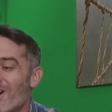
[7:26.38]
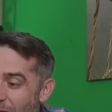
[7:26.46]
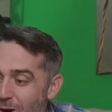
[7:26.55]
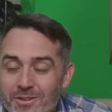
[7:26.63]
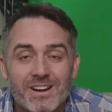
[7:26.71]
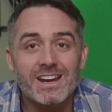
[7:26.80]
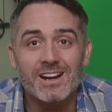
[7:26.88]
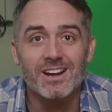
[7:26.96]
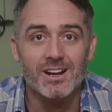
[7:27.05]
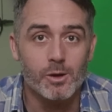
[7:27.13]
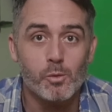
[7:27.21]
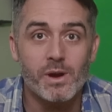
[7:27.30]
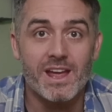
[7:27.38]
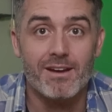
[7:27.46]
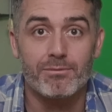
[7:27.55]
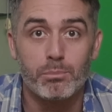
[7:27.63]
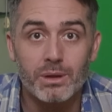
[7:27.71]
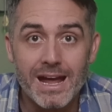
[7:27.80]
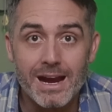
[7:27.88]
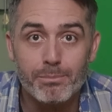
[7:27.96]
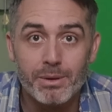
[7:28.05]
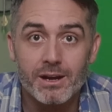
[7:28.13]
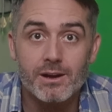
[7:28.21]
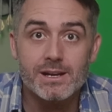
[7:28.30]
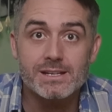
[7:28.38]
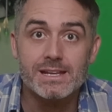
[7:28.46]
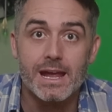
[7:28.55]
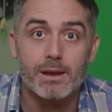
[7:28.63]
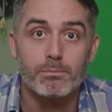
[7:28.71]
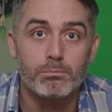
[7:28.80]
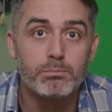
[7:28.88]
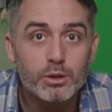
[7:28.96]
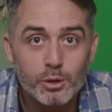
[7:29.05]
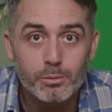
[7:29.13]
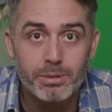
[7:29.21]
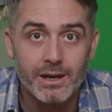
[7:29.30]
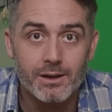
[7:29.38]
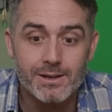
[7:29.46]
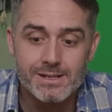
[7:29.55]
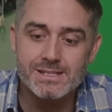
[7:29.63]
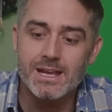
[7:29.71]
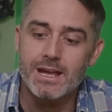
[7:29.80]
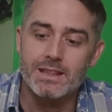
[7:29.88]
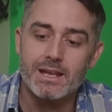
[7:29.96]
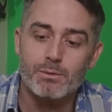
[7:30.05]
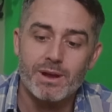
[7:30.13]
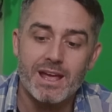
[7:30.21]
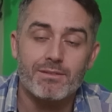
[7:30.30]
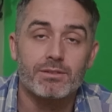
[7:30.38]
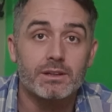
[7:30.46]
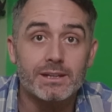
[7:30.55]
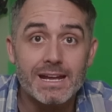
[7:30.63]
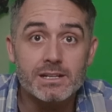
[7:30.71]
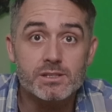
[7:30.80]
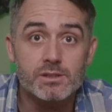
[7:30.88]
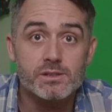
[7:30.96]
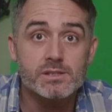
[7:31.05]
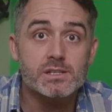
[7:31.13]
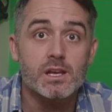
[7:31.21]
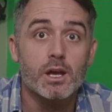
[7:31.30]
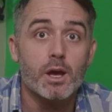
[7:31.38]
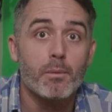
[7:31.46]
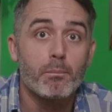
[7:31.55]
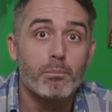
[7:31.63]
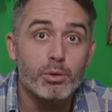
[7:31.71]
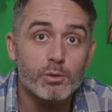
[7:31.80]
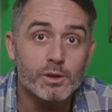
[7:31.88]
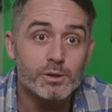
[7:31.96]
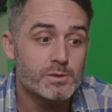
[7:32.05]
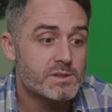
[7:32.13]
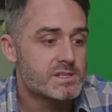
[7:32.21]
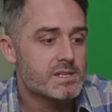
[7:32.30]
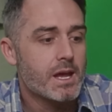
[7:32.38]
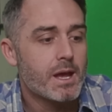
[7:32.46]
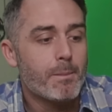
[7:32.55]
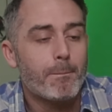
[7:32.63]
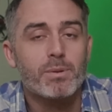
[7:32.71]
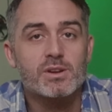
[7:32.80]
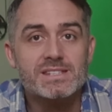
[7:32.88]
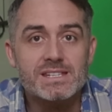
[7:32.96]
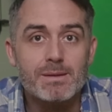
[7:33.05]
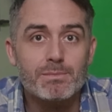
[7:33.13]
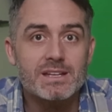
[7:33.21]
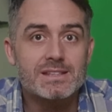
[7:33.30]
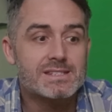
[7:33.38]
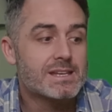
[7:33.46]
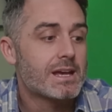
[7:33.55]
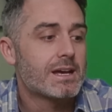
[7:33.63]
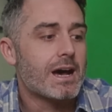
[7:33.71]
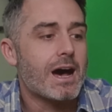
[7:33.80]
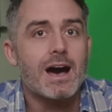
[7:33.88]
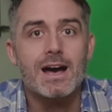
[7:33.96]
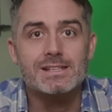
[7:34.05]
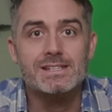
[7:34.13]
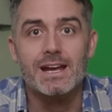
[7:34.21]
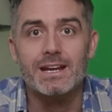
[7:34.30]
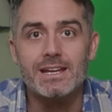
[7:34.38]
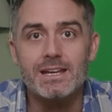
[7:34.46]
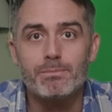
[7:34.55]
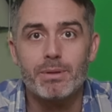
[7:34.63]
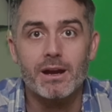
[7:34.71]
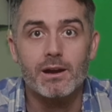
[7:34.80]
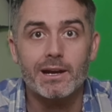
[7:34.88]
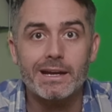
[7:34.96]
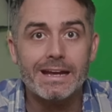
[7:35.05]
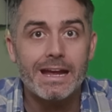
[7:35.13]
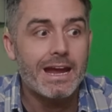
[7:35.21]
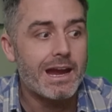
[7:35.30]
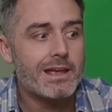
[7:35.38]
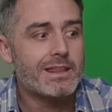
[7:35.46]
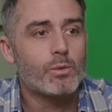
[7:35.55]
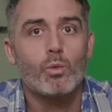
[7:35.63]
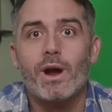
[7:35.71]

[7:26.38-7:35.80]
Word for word: Over here, we have blackberries and blueberries. Then we have lentils, prunes, persimmons, acai berry, and then